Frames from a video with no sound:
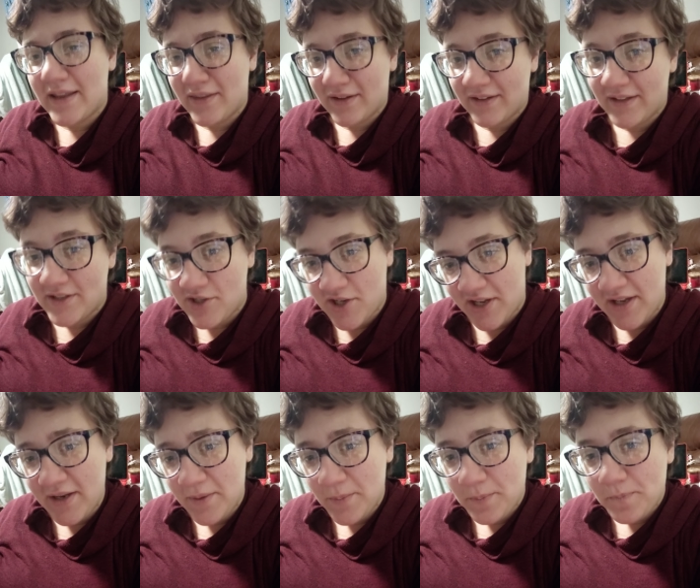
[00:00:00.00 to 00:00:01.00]
and the
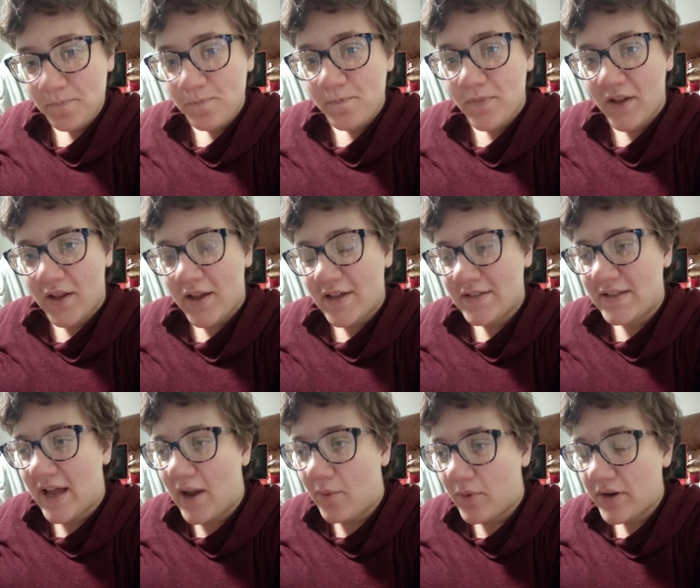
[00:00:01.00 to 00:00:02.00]
legit. Because
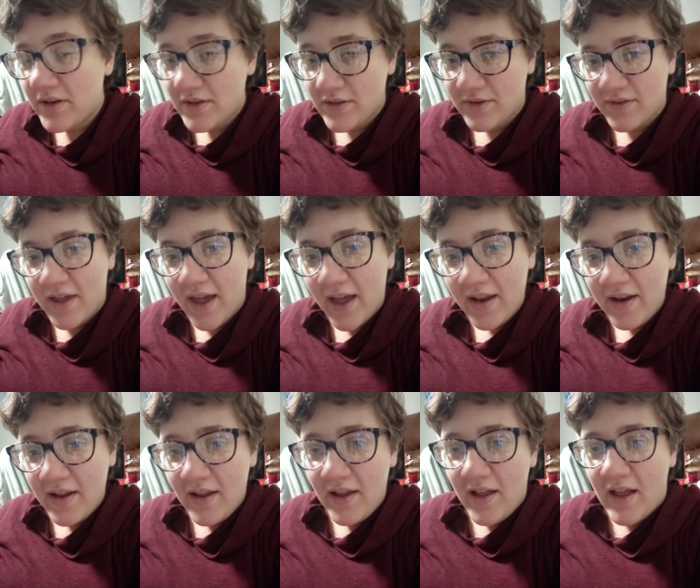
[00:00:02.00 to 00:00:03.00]
I wanted to do that.
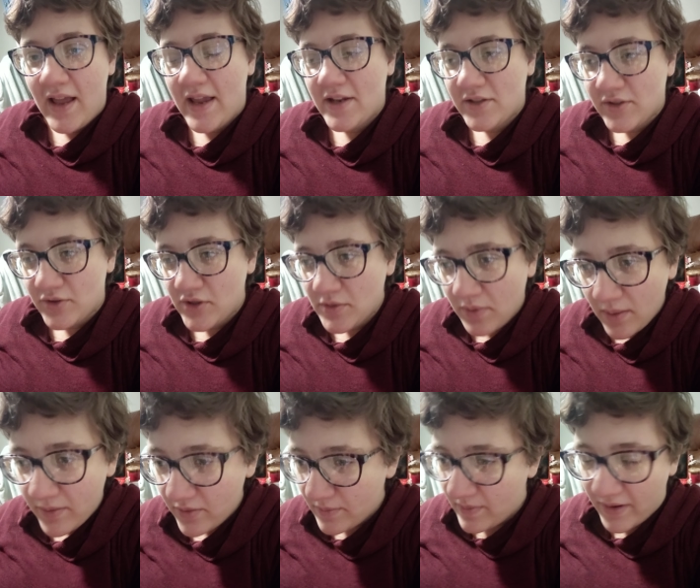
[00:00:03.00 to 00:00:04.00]
And so she's
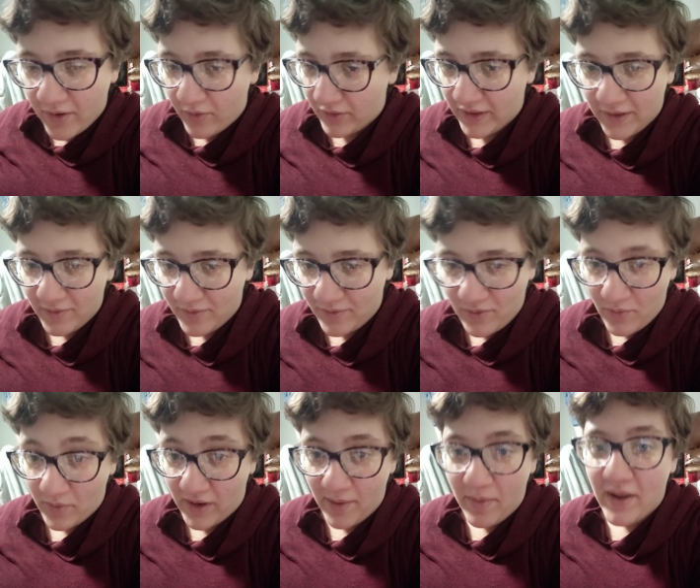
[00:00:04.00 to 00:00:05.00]
probably gonna be my only
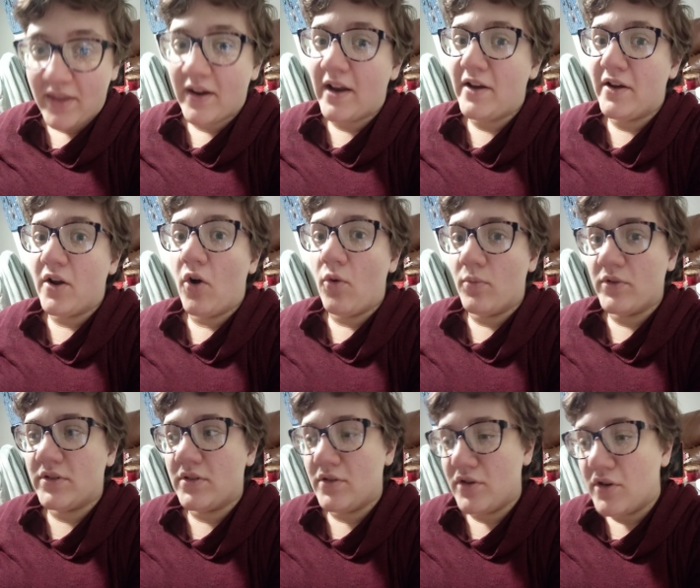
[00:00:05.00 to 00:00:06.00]
one I buy that I
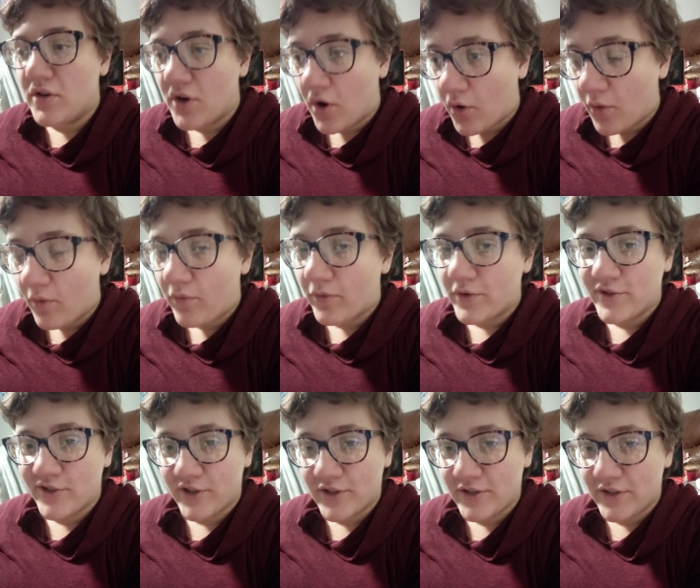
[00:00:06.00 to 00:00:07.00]
almost know for
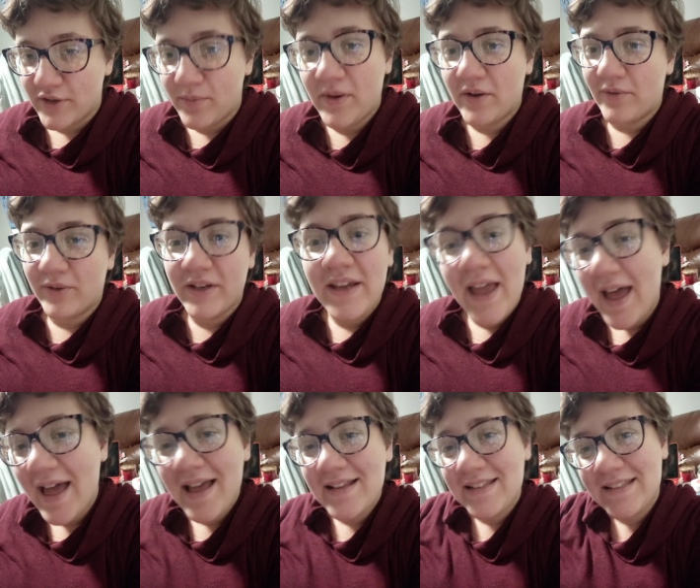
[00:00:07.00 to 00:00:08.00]
sure is gonna be a
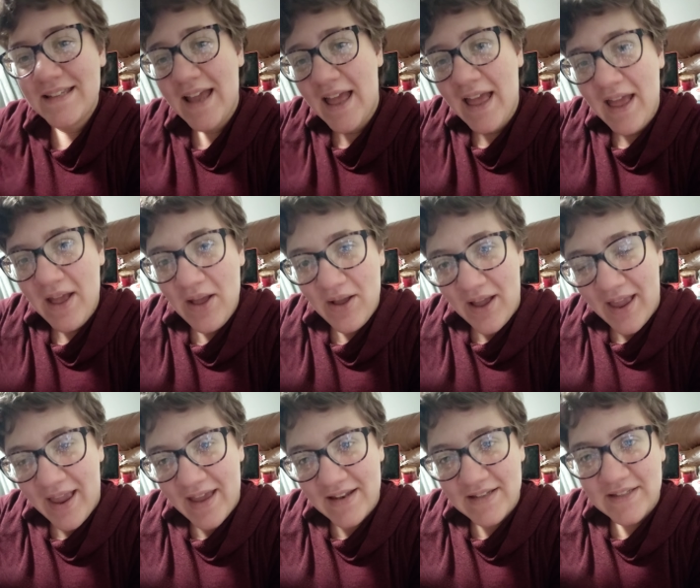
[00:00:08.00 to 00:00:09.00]
recast.
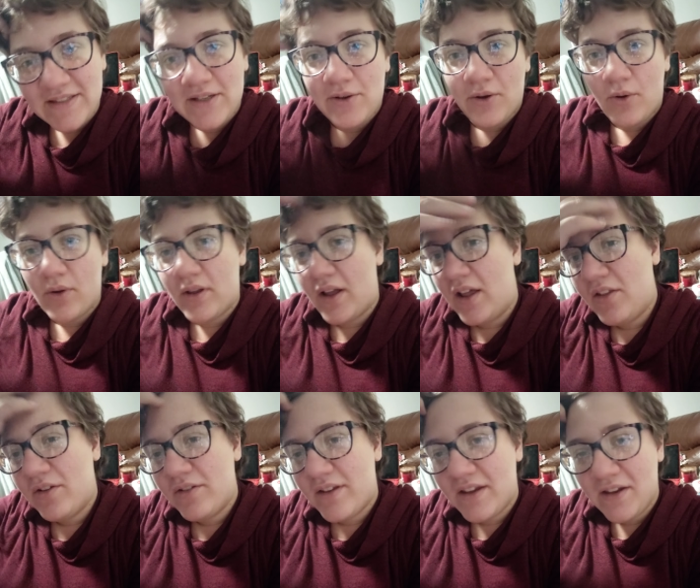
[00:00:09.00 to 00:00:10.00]
And so
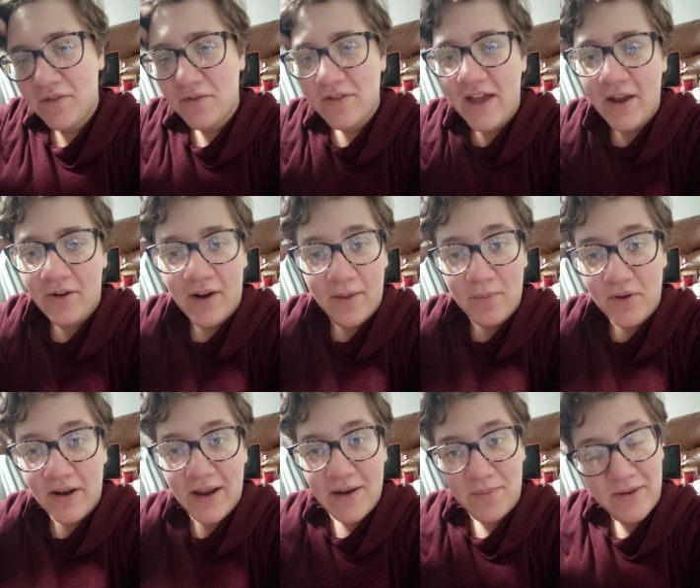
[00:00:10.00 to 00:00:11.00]
either that or I'm
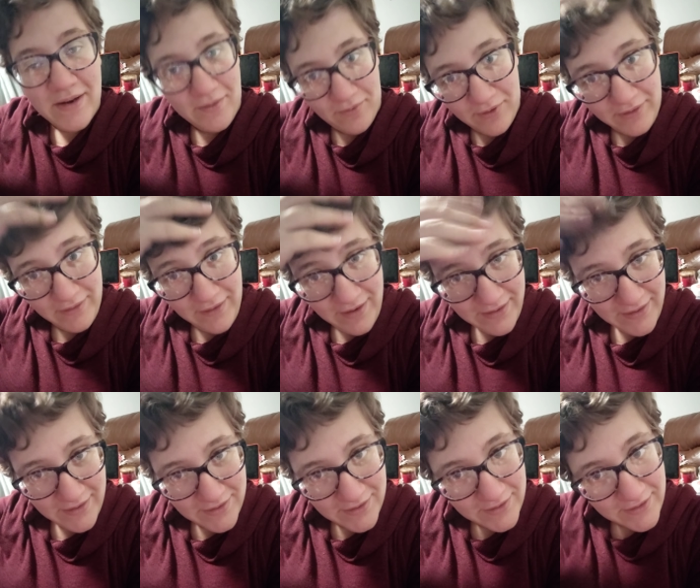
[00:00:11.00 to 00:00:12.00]
gonna end up getting really
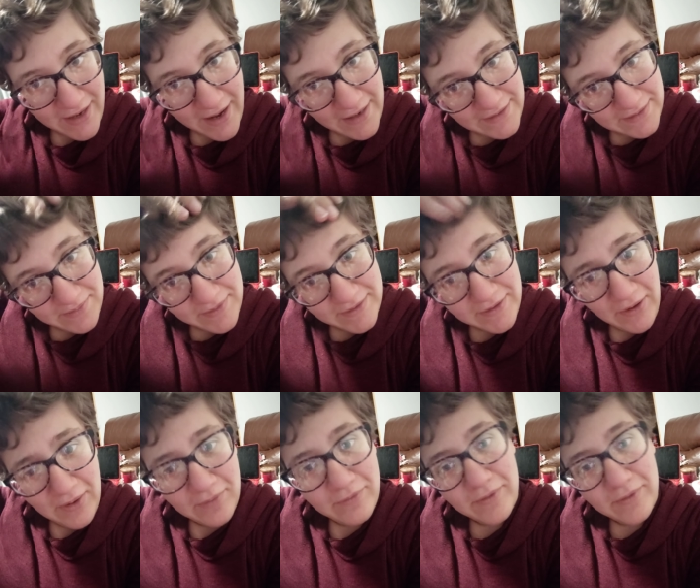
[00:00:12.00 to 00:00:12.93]
lucky and she's gonna actually be a doll